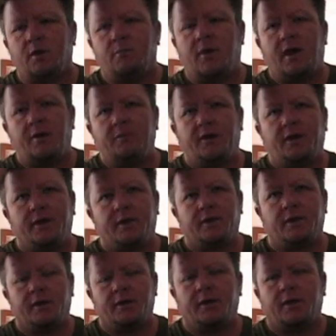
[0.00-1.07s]

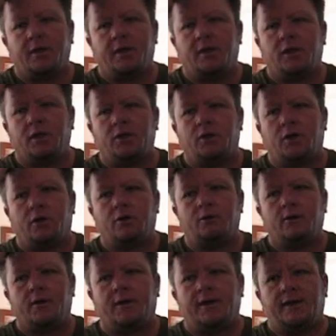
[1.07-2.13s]
public,
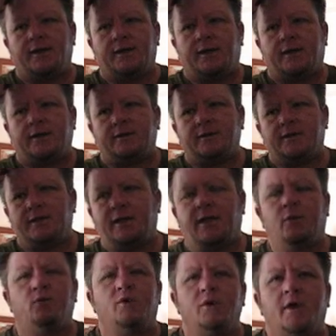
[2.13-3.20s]

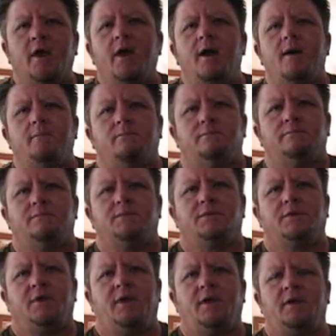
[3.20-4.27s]
it will come.
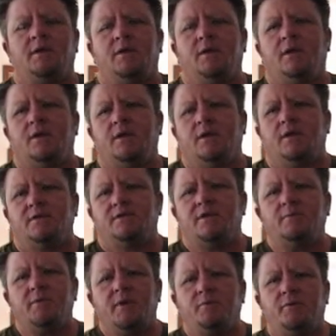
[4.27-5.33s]
And
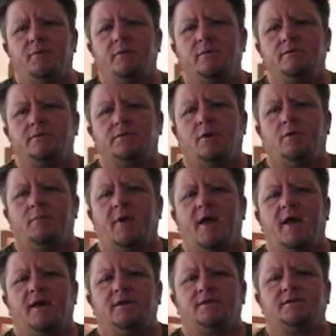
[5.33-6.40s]
some people don't
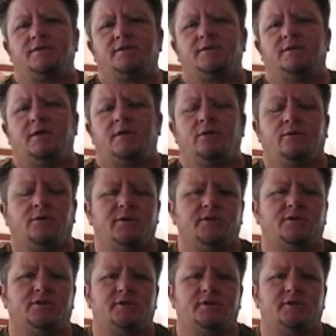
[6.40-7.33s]
pass. I know Chris